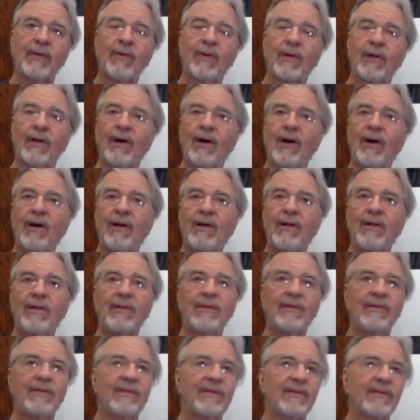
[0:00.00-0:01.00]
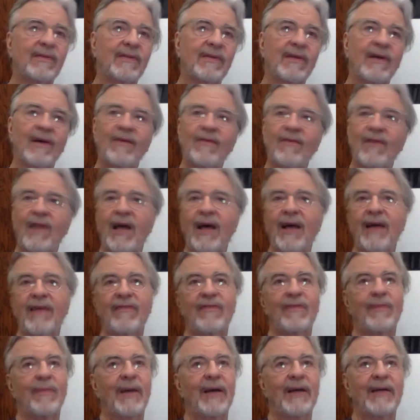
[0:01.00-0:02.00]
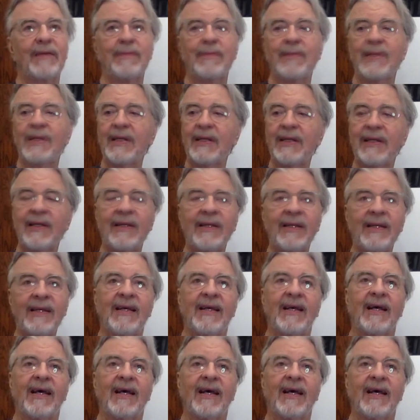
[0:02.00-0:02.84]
what all of life might mean.